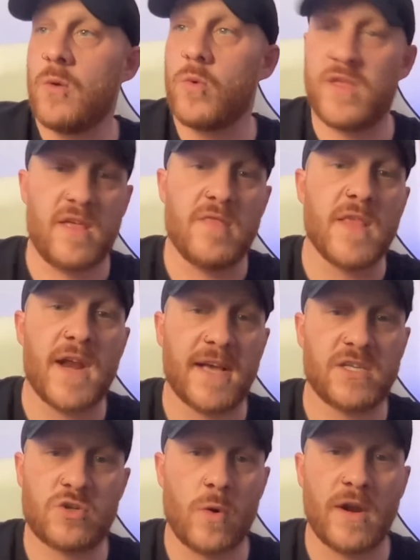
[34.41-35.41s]
within the
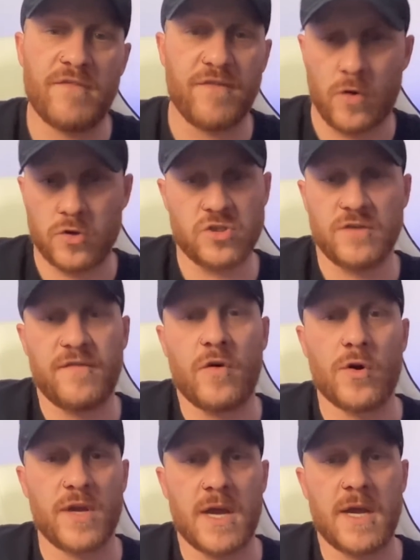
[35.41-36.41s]
next 24 to
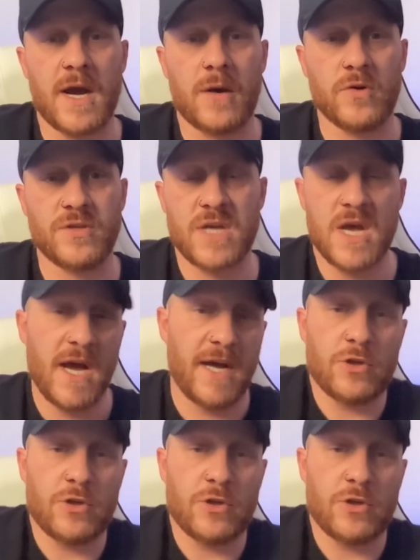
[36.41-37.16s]
48 hours.